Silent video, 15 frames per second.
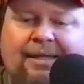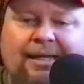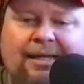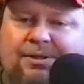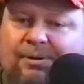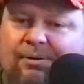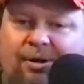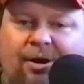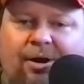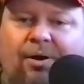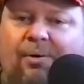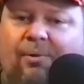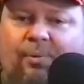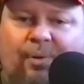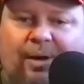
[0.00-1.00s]
These are
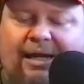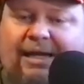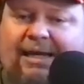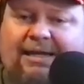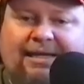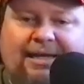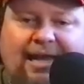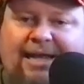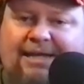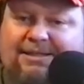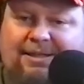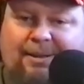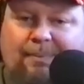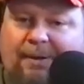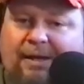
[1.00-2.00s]
all wicked,
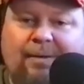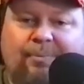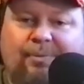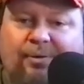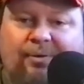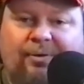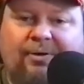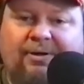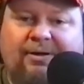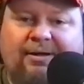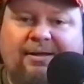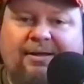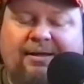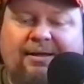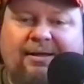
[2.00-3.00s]
nasty people.
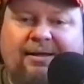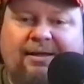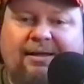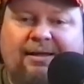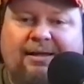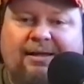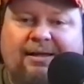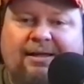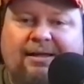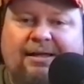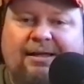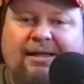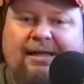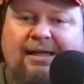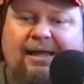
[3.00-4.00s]

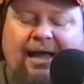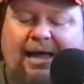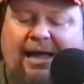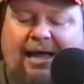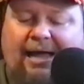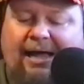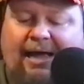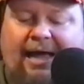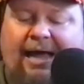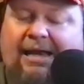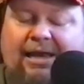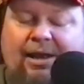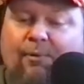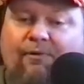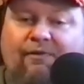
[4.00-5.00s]
I
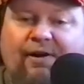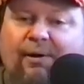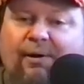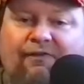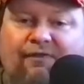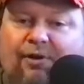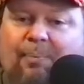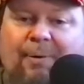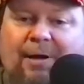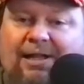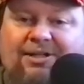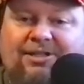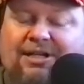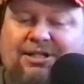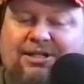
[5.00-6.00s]
know very few
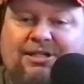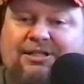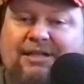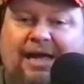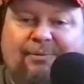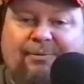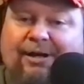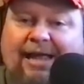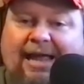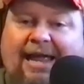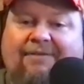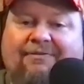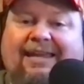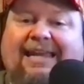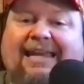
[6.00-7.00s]
politicians I'd want to
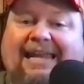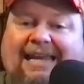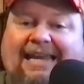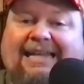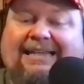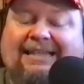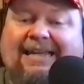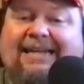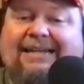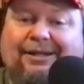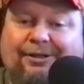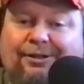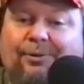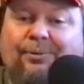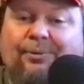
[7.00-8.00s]
have anything
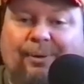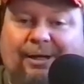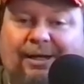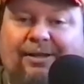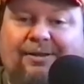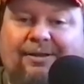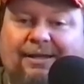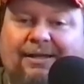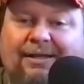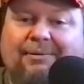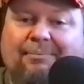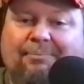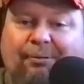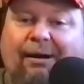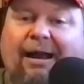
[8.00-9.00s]
to do with
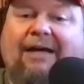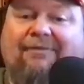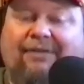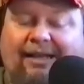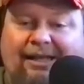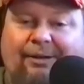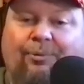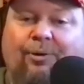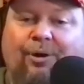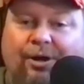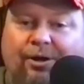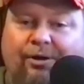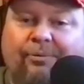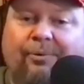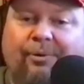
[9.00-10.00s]
privately,
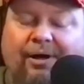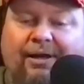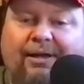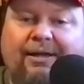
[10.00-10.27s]
one-on-one.